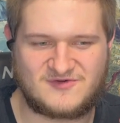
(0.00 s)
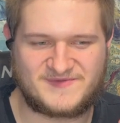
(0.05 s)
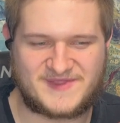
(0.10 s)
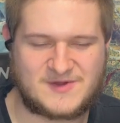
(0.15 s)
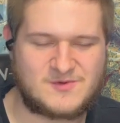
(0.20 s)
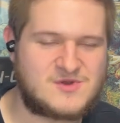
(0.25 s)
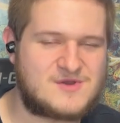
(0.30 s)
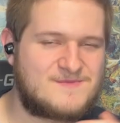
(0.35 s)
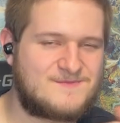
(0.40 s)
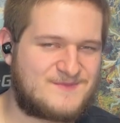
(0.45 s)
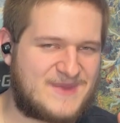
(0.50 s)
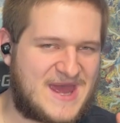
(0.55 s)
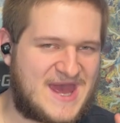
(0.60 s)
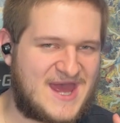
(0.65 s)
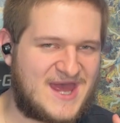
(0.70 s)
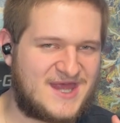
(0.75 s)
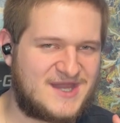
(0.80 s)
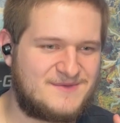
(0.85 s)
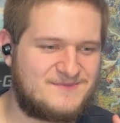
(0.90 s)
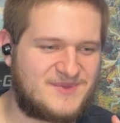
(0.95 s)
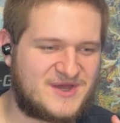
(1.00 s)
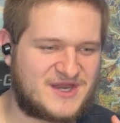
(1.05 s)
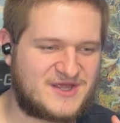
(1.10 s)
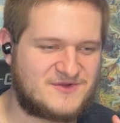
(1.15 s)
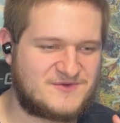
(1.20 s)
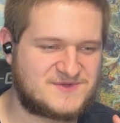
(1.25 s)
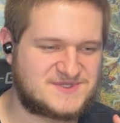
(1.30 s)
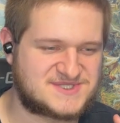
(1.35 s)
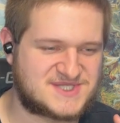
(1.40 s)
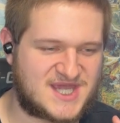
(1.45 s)
They weren't bad, but it
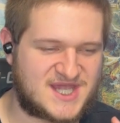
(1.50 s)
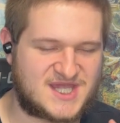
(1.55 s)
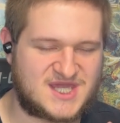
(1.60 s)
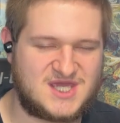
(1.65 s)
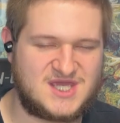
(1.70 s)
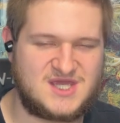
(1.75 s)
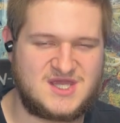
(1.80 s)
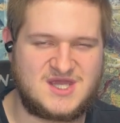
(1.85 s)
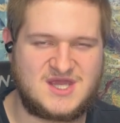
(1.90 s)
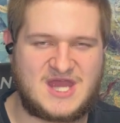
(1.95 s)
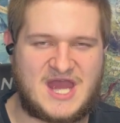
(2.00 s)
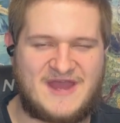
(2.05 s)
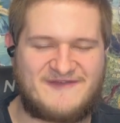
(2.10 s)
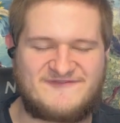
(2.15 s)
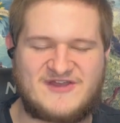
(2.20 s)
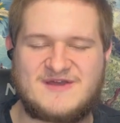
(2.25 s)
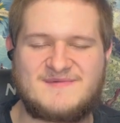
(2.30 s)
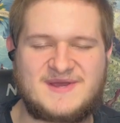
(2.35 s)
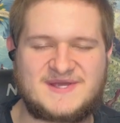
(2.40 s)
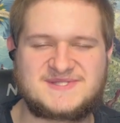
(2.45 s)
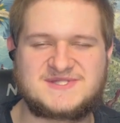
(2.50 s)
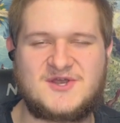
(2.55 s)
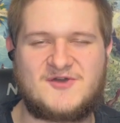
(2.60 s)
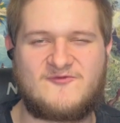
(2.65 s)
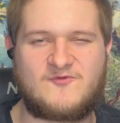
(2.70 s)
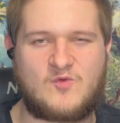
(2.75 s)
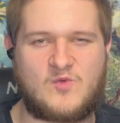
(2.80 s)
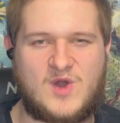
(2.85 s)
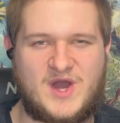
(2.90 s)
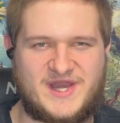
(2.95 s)
was I found myself
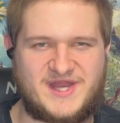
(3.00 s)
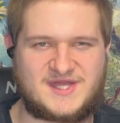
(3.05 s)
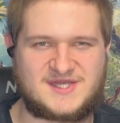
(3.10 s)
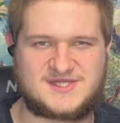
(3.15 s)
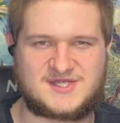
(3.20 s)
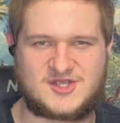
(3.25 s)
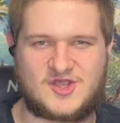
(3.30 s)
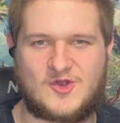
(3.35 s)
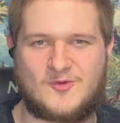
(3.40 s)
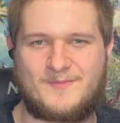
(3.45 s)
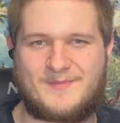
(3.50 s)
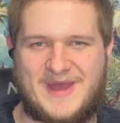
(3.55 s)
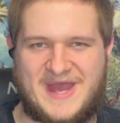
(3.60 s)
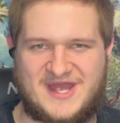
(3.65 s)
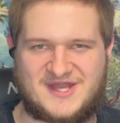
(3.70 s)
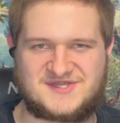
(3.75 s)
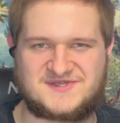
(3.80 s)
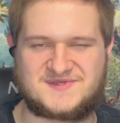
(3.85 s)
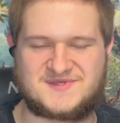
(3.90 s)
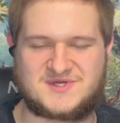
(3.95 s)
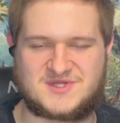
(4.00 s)
wanting to go back to the